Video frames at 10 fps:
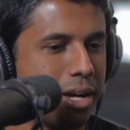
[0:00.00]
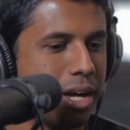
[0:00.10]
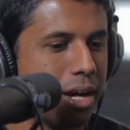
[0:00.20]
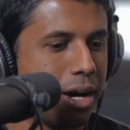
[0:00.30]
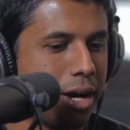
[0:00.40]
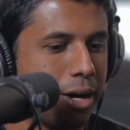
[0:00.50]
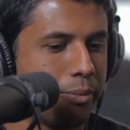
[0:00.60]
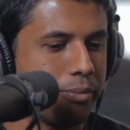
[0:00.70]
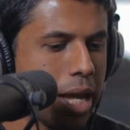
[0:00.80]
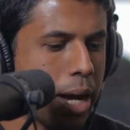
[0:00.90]
But I think the
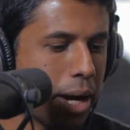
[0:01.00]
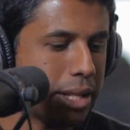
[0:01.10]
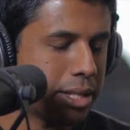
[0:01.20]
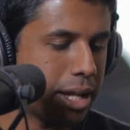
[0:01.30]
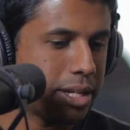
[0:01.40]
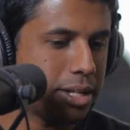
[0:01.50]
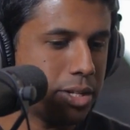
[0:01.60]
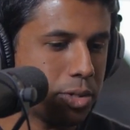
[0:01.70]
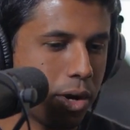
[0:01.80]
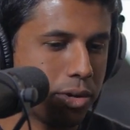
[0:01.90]
idea is also more,
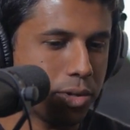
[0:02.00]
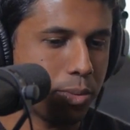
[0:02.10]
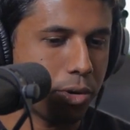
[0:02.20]
can you